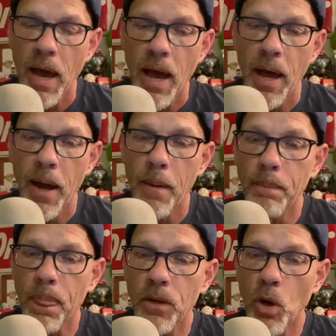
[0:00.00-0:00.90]

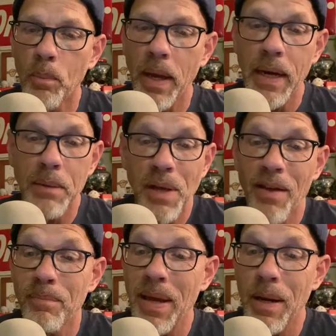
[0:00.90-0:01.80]
um, domain names.
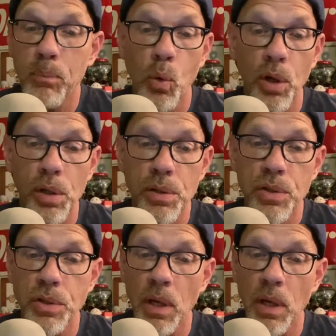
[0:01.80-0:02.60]
I've made up words.